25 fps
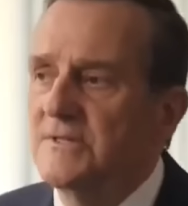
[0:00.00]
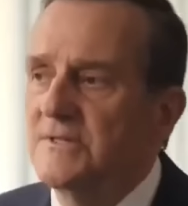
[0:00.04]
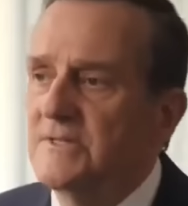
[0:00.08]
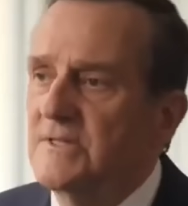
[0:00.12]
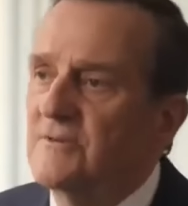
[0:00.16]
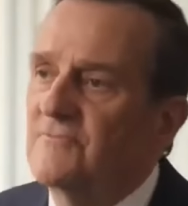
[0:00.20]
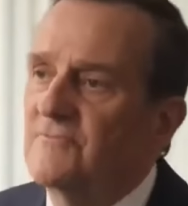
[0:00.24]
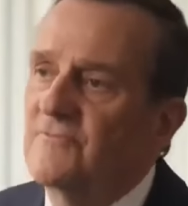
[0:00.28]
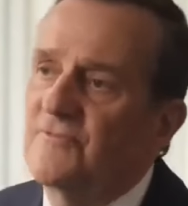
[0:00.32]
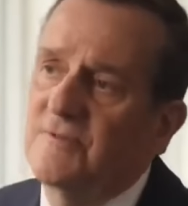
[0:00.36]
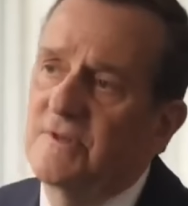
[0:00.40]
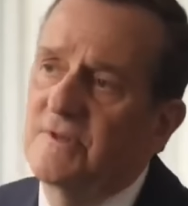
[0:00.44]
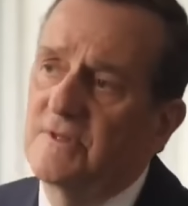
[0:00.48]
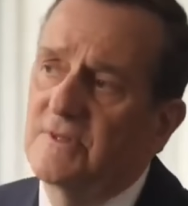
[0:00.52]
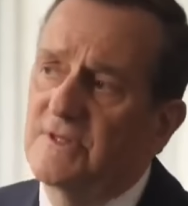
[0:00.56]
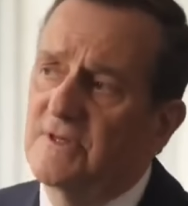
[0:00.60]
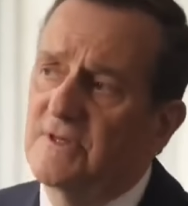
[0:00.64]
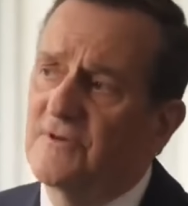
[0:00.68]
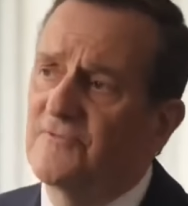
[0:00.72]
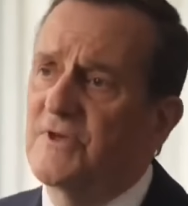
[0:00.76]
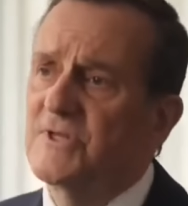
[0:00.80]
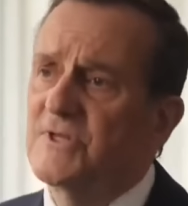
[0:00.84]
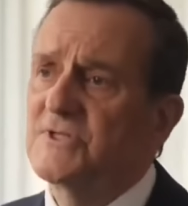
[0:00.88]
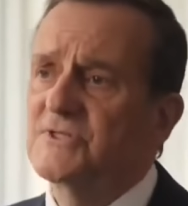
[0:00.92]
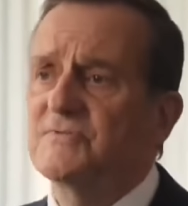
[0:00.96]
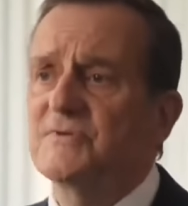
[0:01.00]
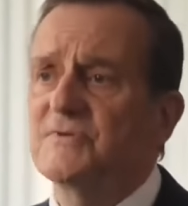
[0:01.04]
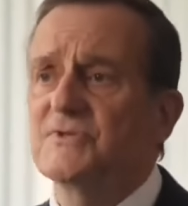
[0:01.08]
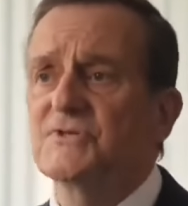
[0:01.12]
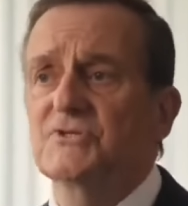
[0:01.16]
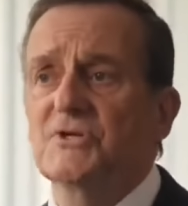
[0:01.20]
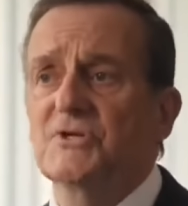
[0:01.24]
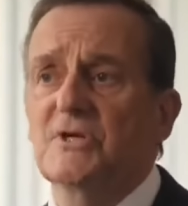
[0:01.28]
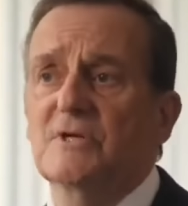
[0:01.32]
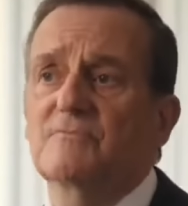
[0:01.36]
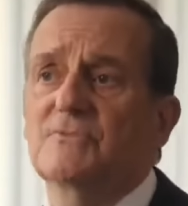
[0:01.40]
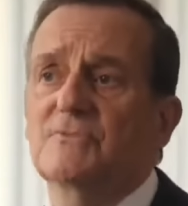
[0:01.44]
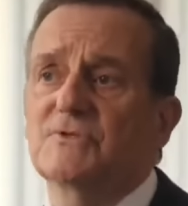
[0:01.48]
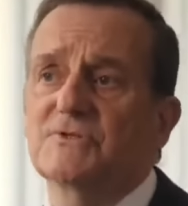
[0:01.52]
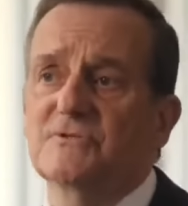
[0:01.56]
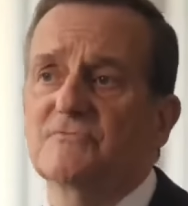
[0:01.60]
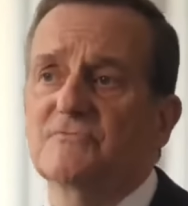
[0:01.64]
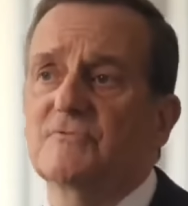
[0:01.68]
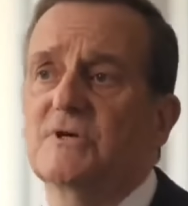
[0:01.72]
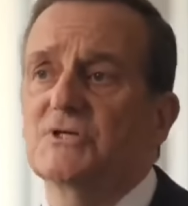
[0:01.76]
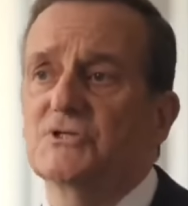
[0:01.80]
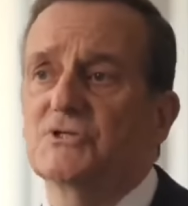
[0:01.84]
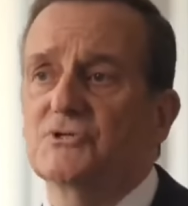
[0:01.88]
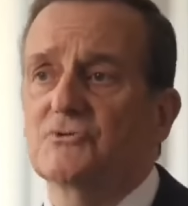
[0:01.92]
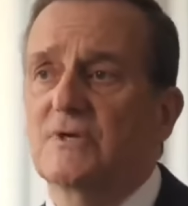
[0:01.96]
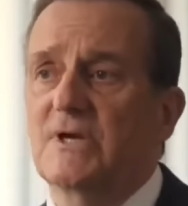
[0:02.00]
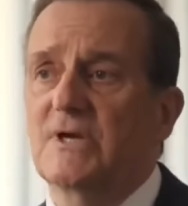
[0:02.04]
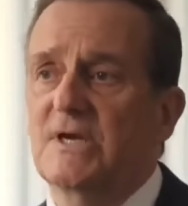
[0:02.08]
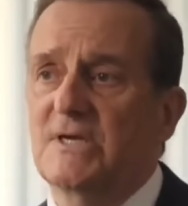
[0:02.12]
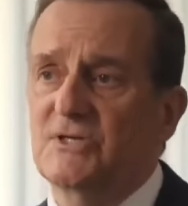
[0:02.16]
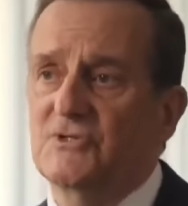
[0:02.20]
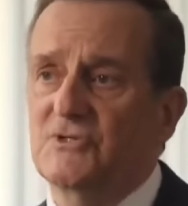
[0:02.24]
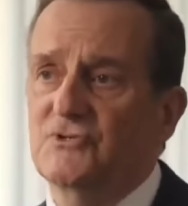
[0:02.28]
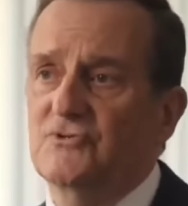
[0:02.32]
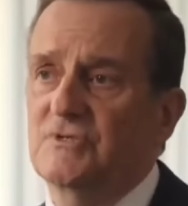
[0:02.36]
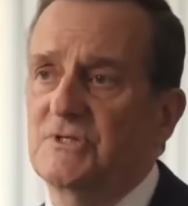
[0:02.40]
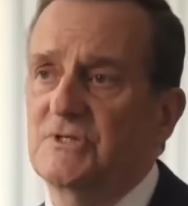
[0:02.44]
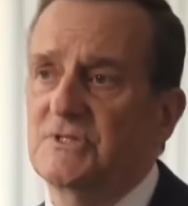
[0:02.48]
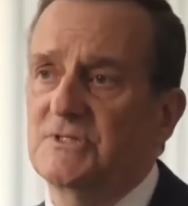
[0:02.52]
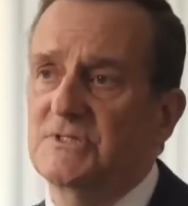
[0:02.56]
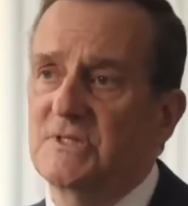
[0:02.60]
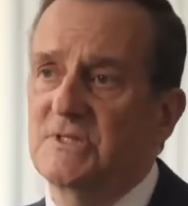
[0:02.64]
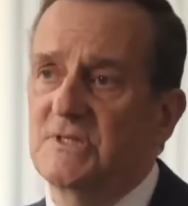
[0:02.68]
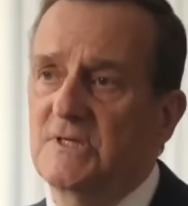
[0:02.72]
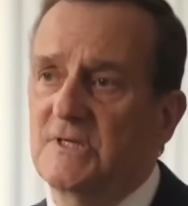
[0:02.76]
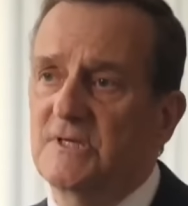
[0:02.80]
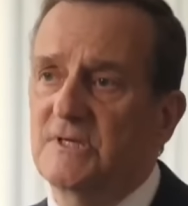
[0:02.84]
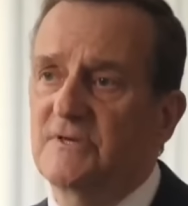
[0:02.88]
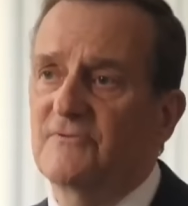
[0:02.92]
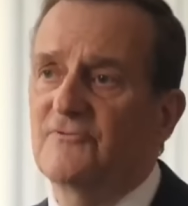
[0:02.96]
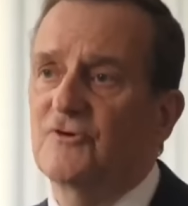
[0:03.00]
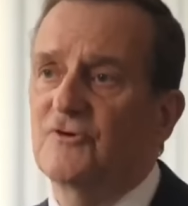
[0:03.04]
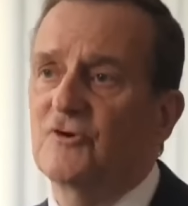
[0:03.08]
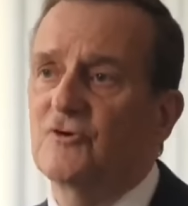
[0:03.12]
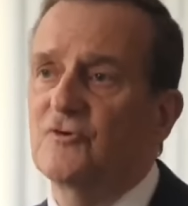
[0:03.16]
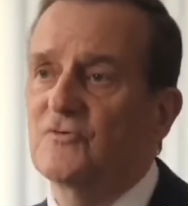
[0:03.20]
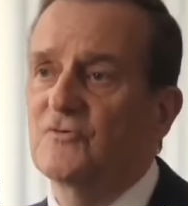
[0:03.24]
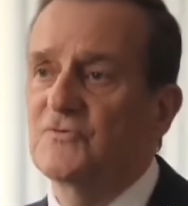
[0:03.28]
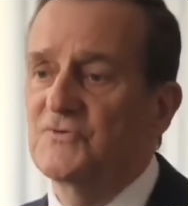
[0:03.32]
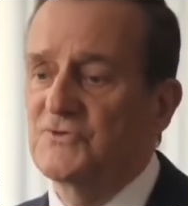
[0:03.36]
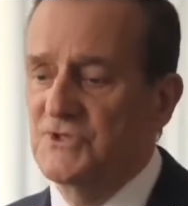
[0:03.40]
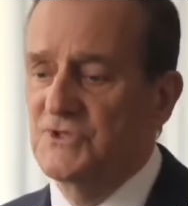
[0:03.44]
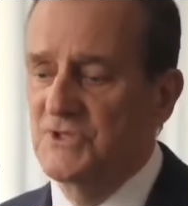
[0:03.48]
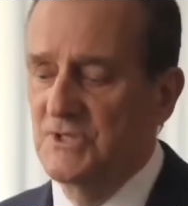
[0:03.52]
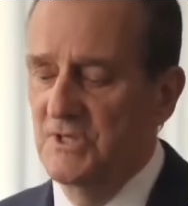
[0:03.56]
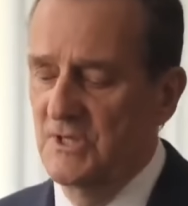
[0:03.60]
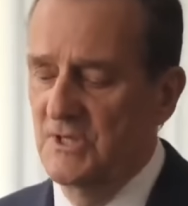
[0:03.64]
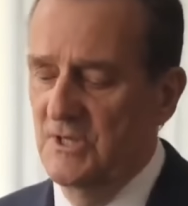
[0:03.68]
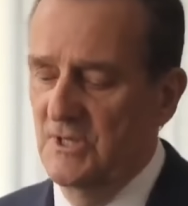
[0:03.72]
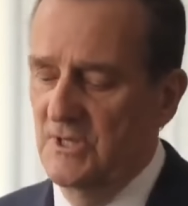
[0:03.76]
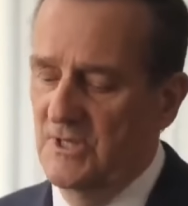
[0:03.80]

The, the offence of incitement to racial hatred involves